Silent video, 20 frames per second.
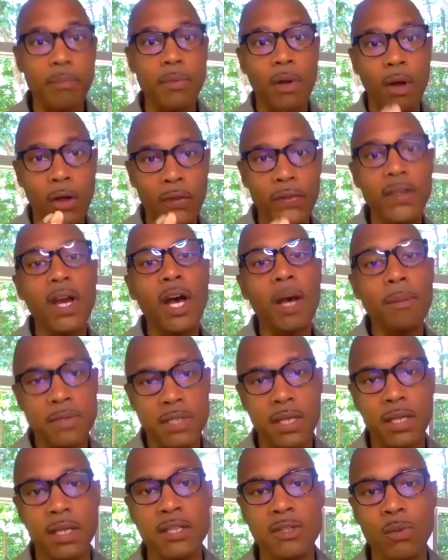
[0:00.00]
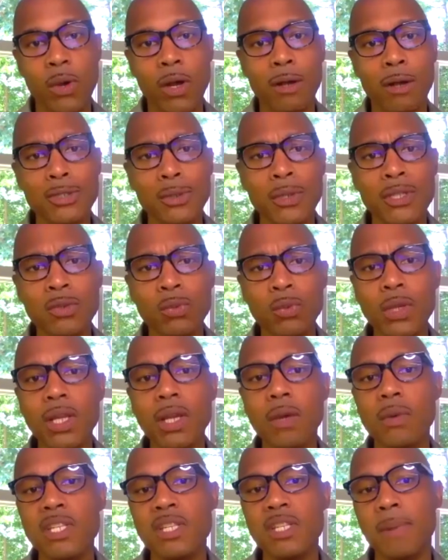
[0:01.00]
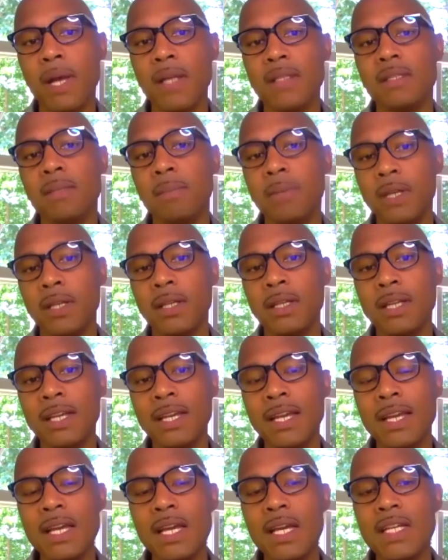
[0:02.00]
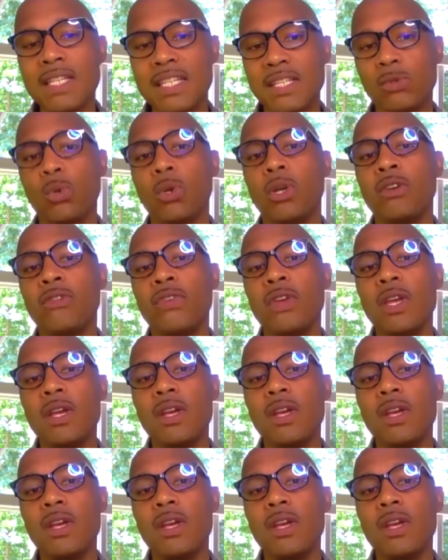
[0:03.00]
on the uptick as well so it's really a responsibility to sort of